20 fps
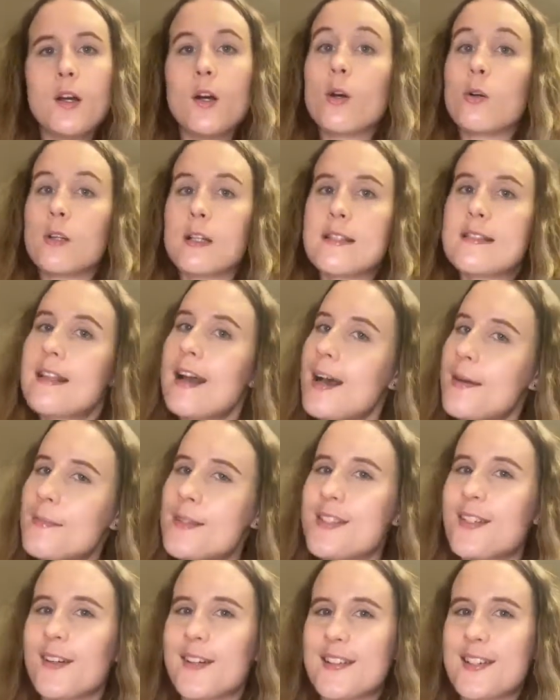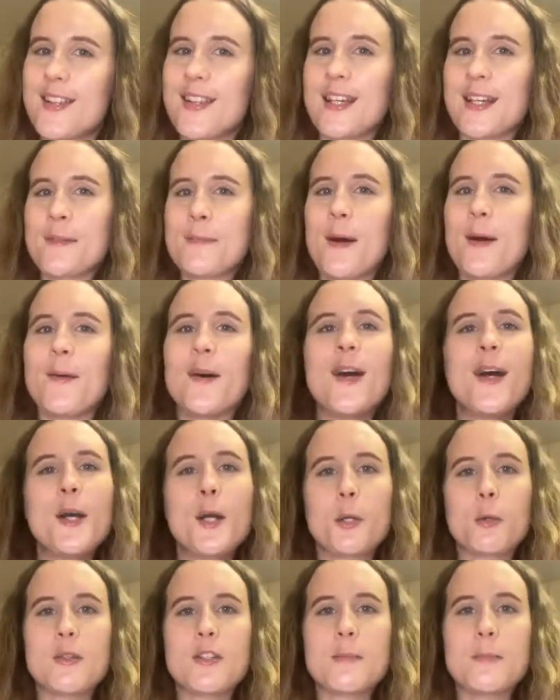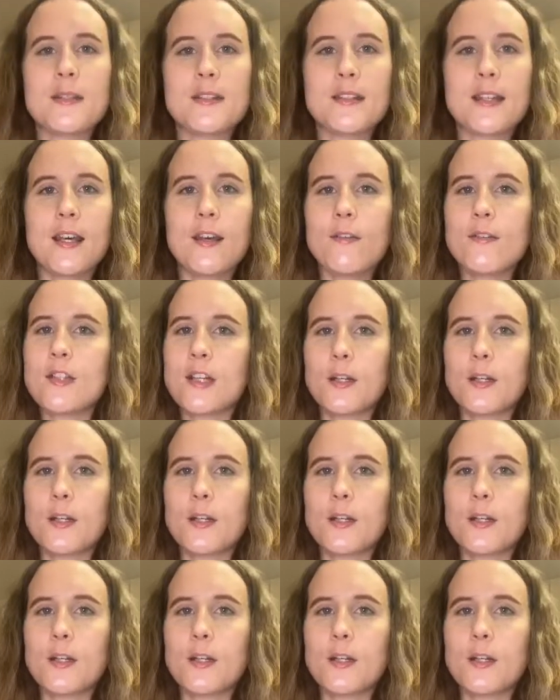or at least I'm starting to think about, Christmas gifts.